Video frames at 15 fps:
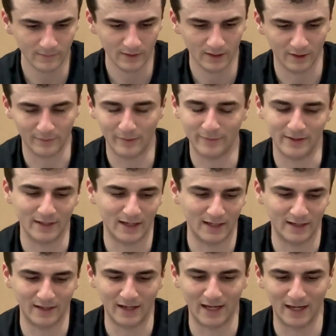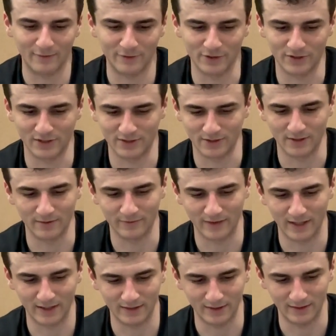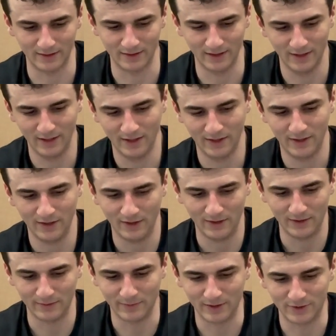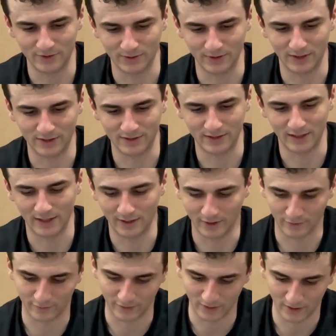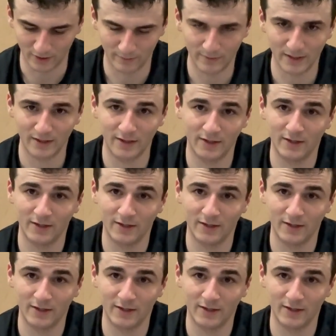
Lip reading: or maybe 9.5, just because of the fact that the midsole does dig into your foot a little bit.